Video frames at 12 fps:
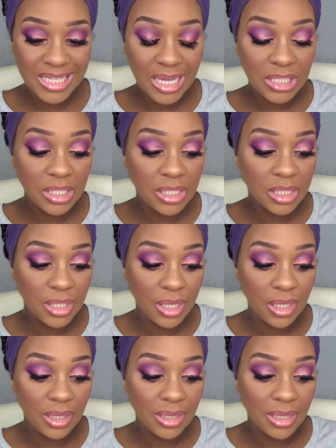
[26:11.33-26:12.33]
I just
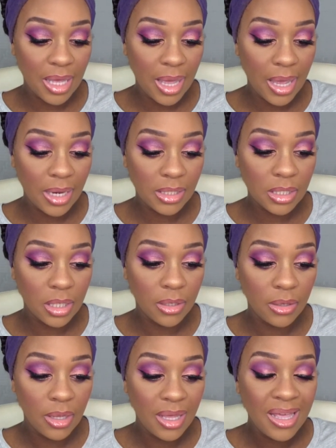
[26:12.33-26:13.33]
think that
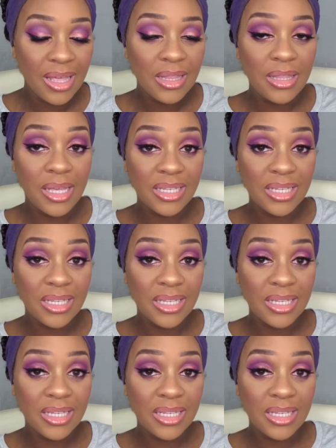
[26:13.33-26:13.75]
the